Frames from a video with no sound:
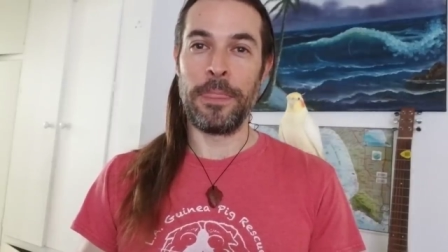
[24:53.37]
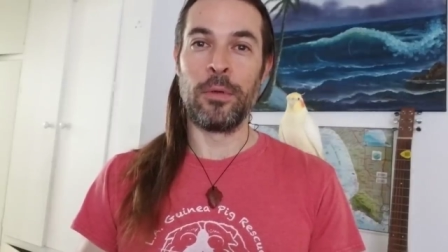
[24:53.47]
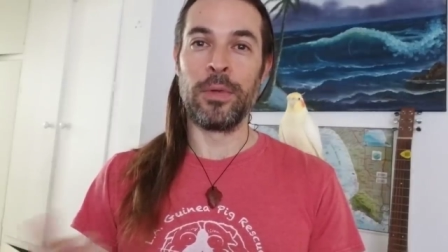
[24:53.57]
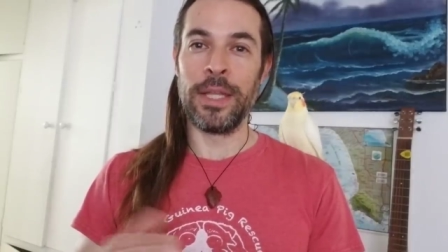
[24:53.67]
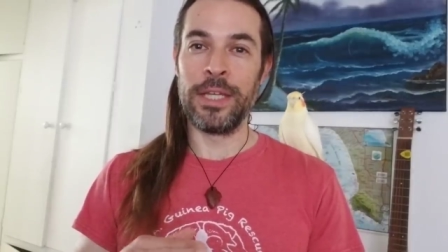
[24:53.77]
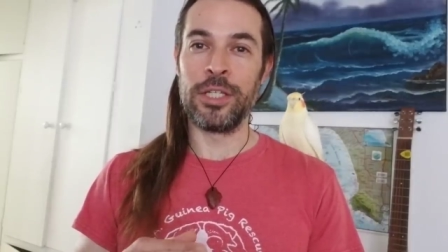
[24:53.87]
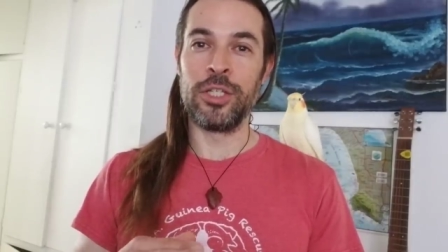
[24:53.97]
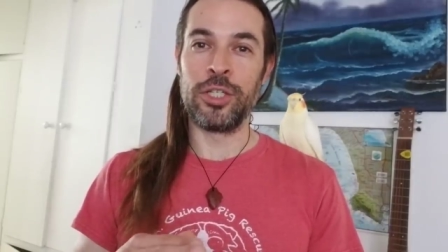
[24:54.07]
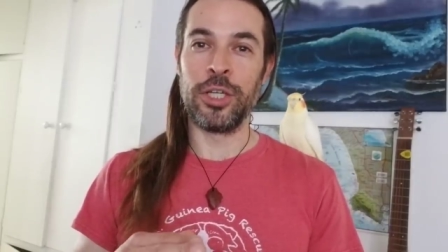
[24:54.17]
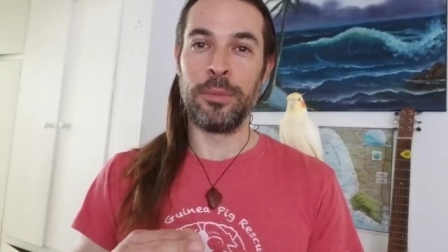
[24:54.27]
a
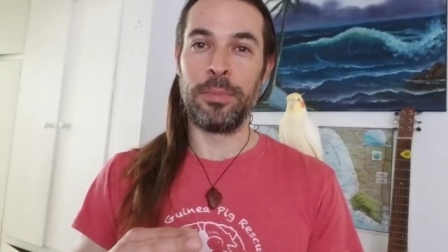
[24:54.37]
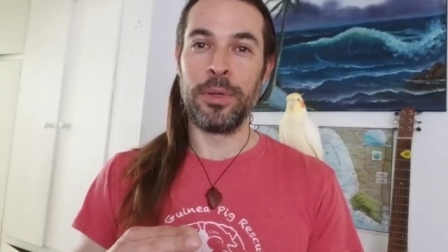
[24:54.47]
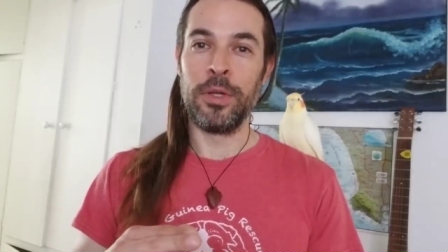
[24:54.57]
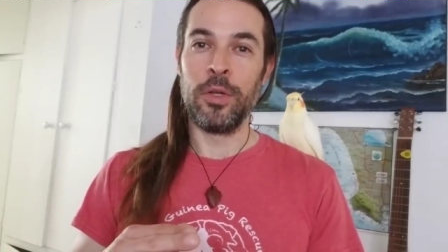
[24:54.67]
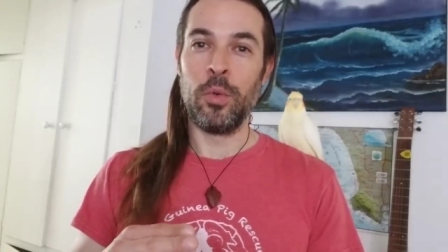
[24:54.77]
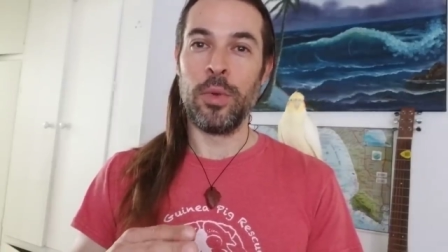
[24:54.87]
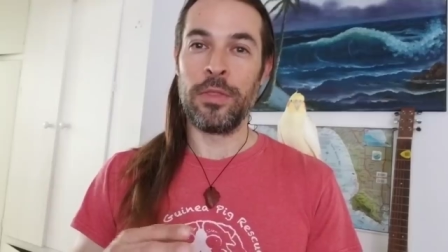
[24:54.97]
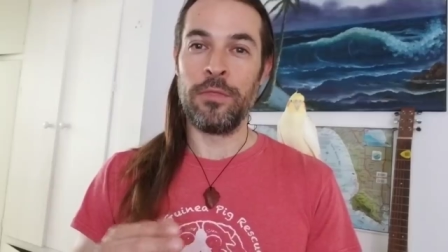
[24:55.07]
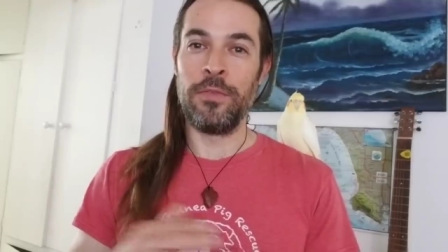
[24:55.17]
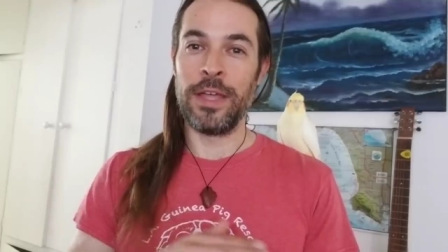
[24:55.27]
relationship
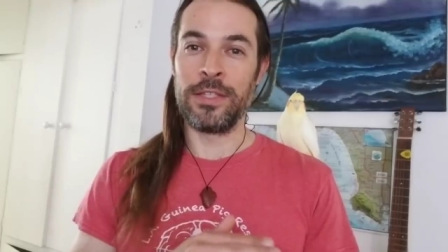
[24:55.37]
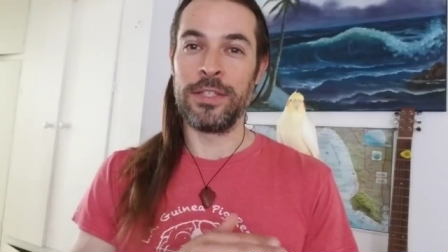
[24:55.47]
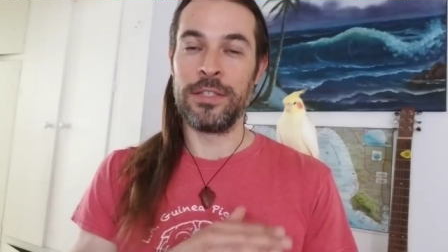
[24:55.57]
with vets